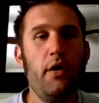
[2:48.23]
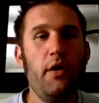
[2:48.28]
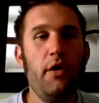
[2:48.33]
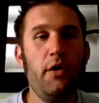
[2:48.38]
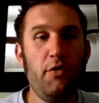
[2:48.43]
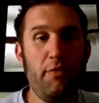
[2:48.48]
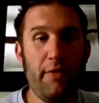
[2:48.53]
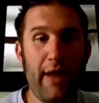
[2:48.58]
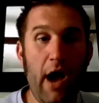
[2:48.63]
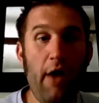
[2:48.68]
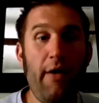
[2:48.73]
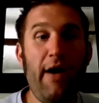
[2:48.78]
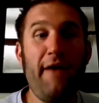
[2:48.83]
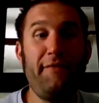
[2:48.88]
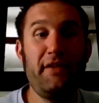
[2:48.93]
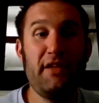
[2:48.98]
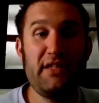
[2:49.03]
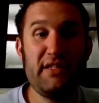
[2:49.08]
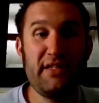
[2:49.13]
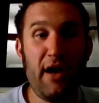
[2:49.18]
you now
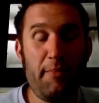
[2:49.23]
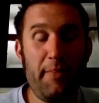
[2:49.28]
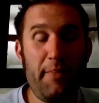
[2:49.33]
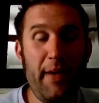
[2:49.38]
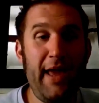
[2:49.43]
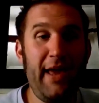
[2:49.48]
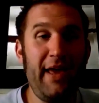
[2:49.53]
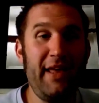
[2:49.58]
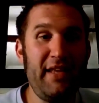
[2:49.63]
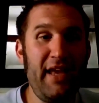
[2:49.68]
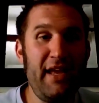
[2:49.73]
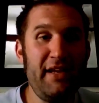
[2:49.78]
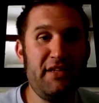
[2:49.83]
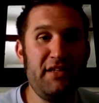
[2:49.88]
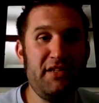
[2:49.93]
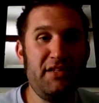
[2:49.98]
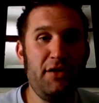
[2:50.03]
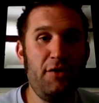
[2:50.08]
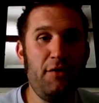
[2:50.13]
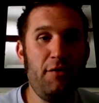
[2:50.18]
have to start paying
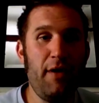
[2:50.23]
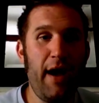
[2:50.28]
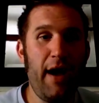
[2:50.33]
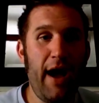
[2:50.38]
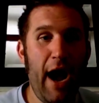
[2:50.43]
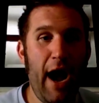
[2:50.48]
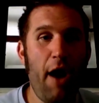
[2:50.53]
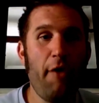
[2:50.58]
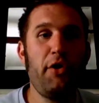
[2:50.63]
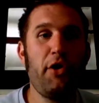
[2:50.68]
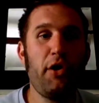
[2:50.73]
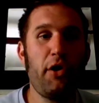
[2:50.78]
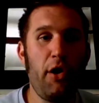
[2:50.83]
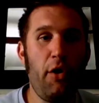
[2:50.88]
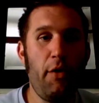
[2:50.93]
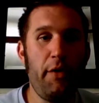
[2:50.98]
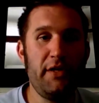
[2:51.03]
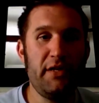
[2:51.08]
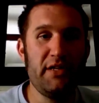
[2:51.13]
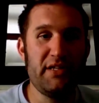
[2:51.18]
attention to how you're
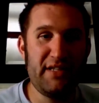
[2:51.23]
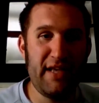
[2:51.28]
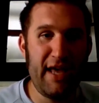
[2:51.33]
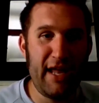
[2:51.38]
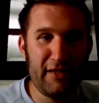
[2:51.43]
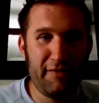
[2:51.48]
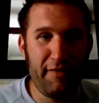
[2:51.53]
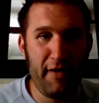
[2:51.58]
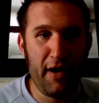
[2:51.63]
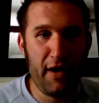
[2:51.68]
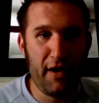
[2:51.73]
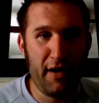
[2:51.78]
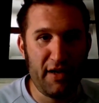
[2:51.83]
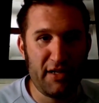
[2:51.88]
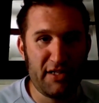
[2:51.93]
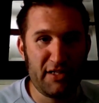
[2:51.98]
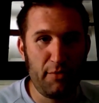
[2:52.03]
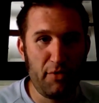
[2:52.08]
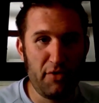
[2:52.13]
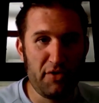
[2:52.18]
going to satisfy your
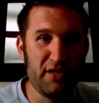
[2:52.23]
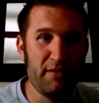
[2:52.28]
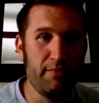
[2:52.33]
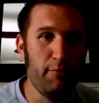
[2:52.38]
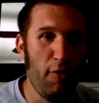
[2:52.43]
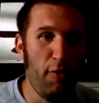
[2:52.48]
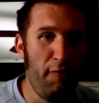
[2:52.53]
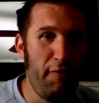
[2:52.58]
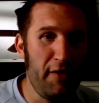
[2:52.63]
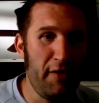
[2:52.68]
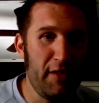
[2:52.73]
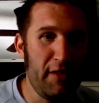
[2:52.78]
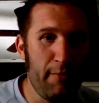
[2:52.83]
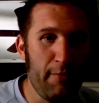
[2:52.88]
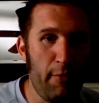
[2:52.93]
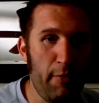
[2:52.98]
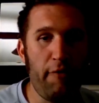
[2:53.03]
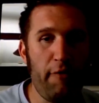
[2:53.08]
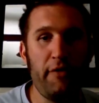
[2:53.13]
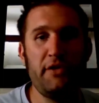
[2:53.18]
customers and moving them
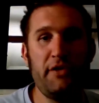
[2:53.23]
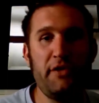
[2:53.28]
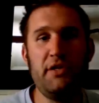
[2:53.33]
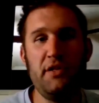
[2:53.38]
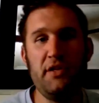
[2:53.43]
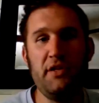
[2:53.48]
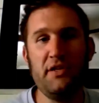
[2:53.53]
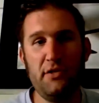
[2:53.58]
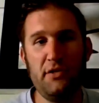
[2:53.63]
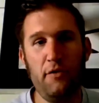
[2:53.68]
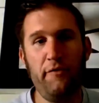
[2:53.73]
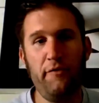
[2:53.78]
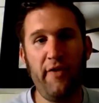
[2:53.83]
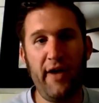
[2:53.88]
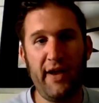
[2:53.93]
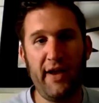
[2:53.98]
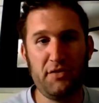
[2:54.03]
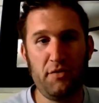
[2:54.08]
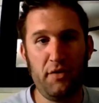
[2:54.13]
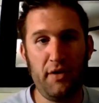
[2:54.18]
over to this new
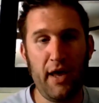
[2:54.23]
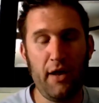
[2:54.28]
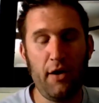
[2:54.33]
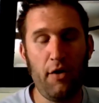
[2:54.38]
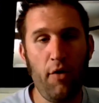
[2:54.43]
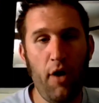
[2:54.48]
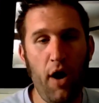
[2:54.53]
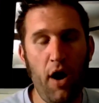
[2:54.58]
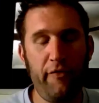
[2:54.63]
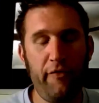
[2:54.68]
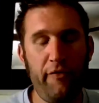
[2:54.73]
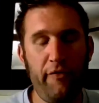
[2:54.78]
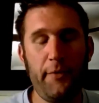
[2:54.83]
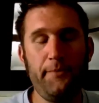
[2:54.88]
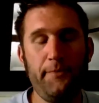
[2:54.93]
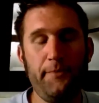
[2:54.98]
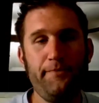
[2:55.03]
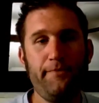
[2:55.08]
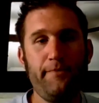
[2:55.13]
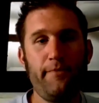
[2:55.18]
Flex 3.0 offer.
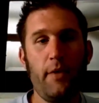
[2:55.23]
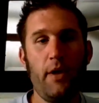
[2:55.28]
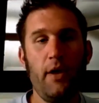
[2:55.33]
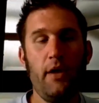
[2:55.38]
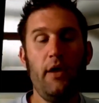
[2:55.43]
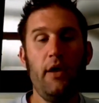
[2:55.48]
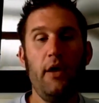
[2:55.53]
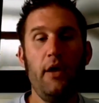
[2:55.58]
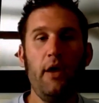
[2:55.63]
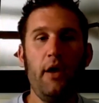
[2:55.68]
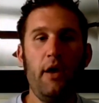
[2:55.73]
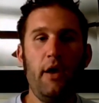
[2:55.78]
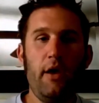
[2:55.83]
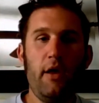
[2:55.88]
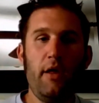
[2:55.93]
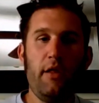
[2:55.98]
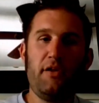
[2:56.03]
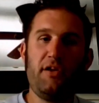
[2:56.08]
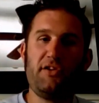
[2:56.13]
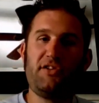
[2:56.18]

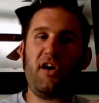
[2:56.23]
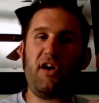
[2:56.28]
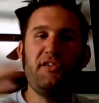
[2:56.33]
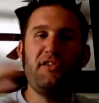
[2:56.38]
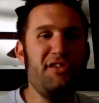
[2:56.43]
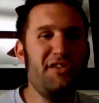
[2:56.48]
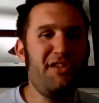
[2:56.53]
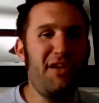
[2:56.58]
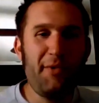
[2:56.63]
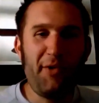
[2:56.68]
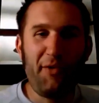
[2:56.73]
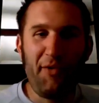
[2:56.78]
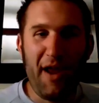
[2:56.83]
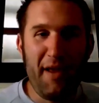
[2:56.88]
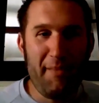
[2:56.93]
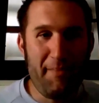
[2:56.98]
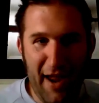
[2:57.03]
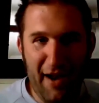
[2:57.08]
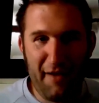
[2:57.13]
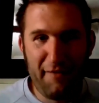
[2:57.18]
There's also some
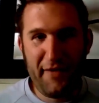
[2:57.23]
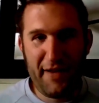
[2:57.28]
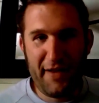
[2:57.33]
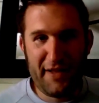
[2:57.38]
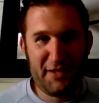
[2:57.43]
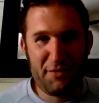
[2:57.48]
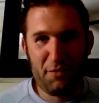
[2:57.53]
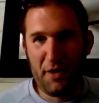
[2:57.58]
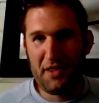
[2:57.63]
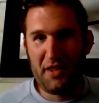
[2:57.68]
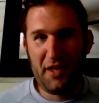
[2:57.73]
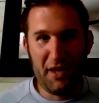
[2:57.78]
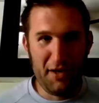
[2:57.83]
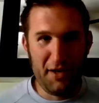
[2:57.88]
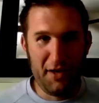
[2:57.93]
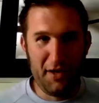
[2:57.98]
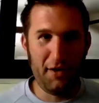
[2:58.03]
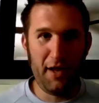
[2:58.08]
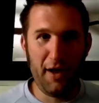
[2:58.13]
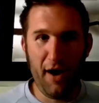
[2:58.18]
great benefits with the
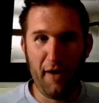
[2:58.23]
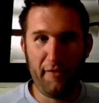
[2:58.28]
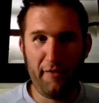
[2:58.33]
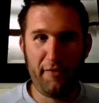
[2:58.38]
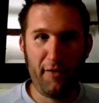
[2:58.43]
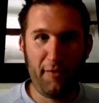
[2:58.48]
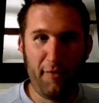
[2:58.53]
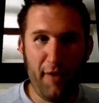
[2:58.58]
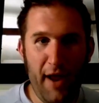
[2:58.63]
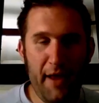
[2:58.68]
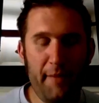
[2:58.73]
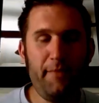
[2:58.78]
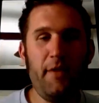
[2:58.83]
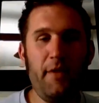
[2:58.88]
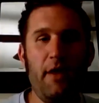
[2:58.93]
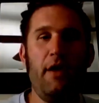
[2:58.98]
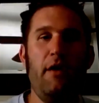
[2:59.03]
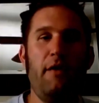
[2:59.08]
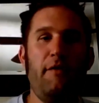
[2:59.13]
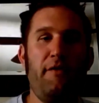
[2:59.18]
annuity offer, right?
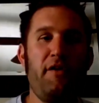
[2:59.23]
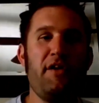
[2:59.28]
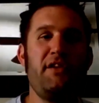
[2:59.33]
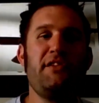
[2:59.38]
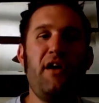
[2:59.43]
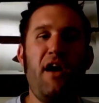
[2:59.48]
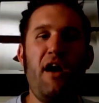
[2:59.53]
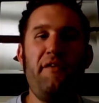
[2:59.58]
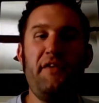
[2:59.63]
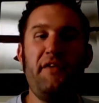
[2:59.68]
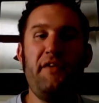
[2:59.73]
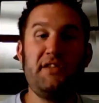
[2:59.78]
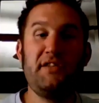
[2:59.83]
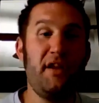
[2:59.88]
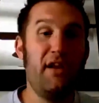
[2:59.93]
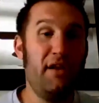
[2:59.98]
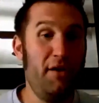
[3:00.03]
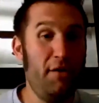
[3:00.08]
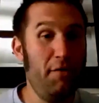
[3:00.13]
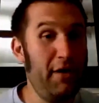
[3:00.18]
First off, it's an
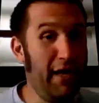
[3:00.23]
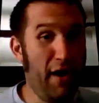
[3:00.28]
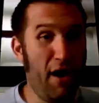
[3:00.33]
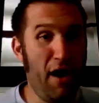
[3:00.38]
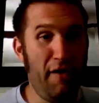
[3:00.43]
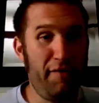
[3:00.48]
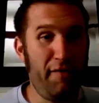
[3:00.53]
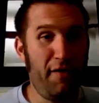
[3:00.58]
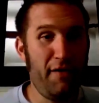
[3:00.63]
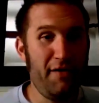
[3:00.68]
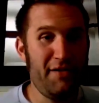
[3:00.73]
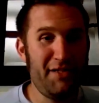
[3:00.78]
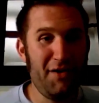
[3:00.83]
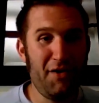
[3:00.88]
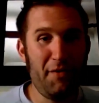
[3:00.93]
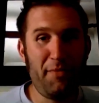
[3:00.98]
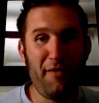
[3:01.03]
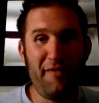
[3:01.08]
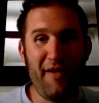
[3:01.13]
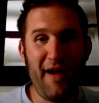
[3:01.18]
annuity offer. So
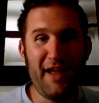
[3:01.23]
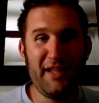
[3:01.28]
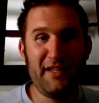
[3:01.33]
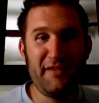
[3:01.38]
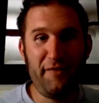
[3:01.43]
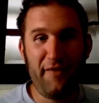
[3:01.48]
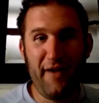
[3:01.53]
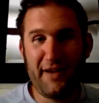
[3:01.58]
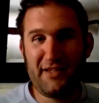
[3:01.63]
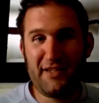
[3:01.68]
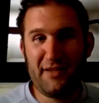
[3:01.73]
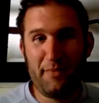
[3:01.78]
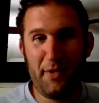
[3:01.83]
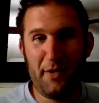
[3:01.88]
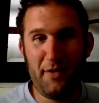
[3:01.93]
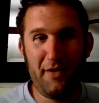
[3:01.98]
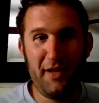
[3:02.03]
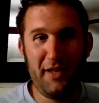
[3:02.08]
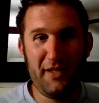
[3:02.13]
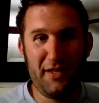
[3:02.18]
it provides
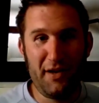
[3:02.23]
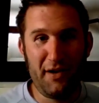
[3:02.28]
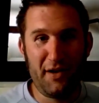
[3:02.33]
flexibility to your